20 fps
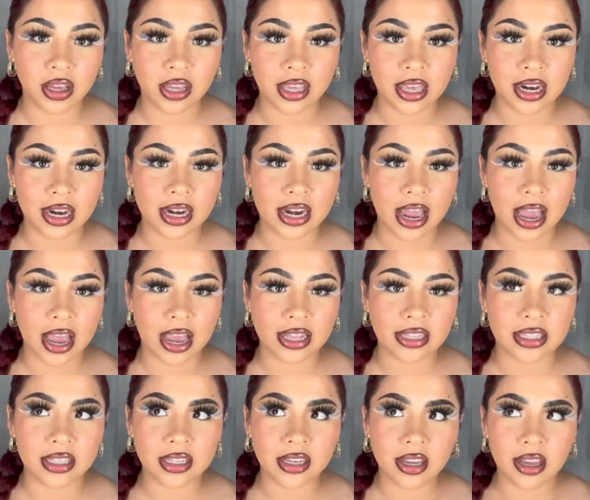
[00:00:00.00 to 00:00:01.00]
get it
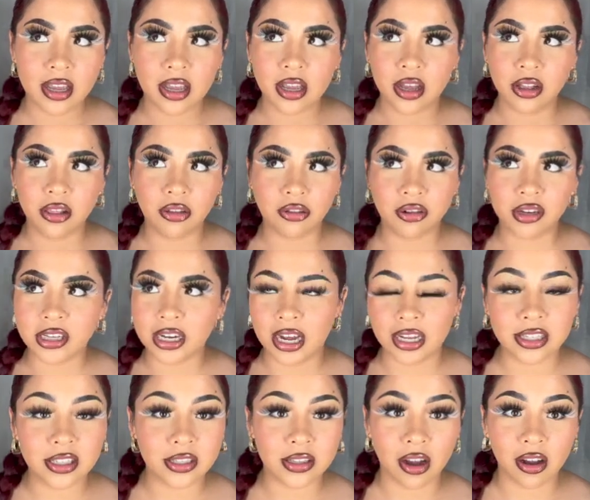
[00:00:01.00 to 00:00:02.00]
at
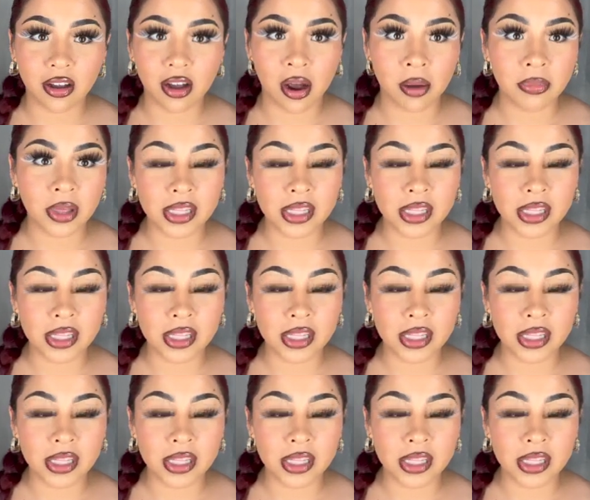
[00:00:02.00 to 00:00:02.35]
lunartides.com.